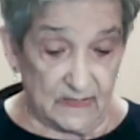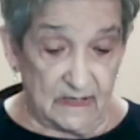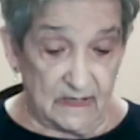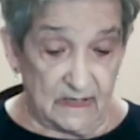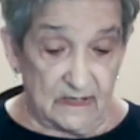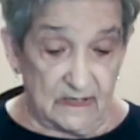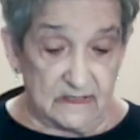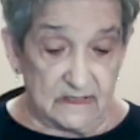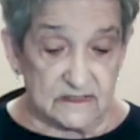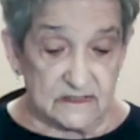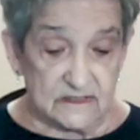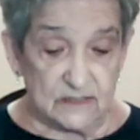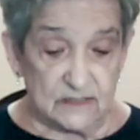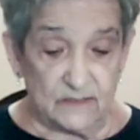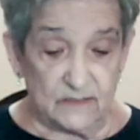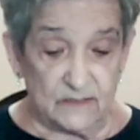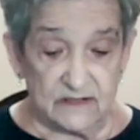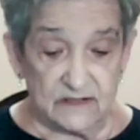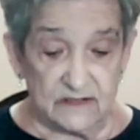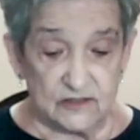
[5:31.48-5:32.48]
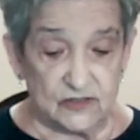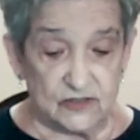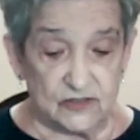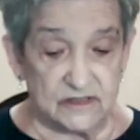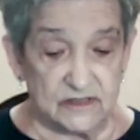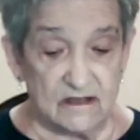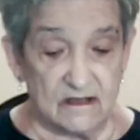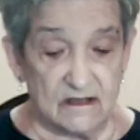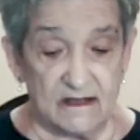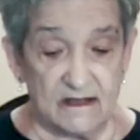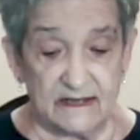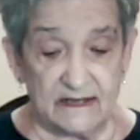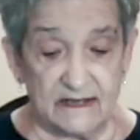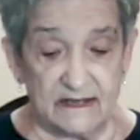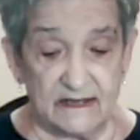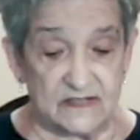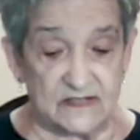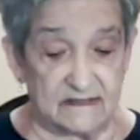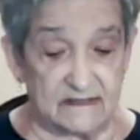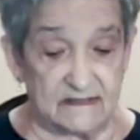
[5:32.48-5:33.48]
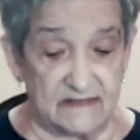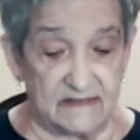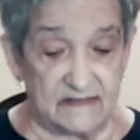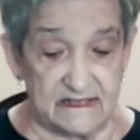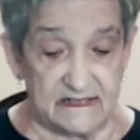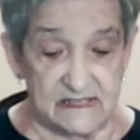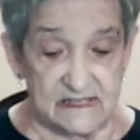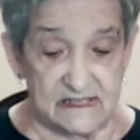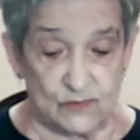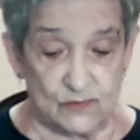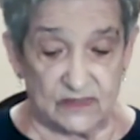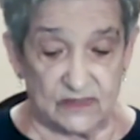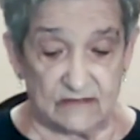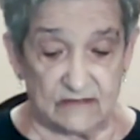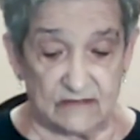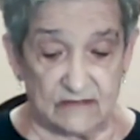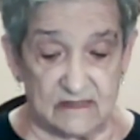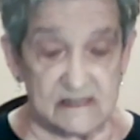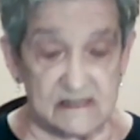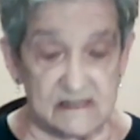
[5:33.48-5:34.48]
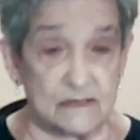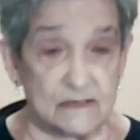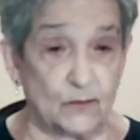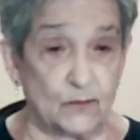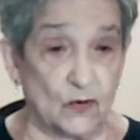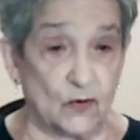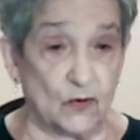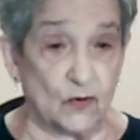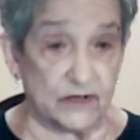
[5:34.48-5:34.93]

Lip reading: Tamir could not have done this without the support